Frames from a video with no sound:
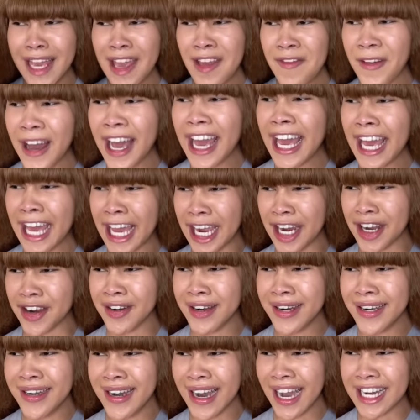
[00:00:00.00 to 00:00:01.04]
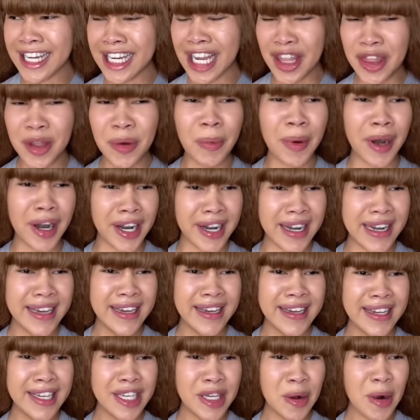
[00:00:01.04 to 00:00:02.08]
If I hear another word,
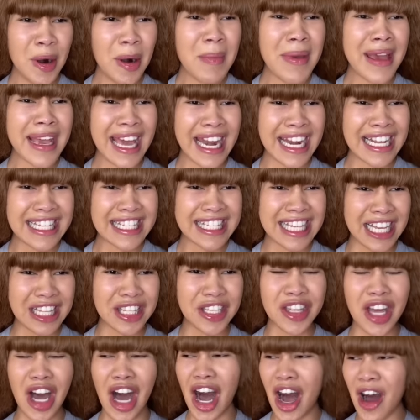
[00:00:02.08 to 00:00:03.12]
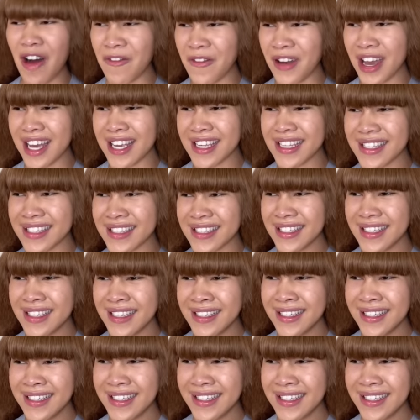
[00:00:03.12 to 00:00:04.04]
you will be getting sent to the office.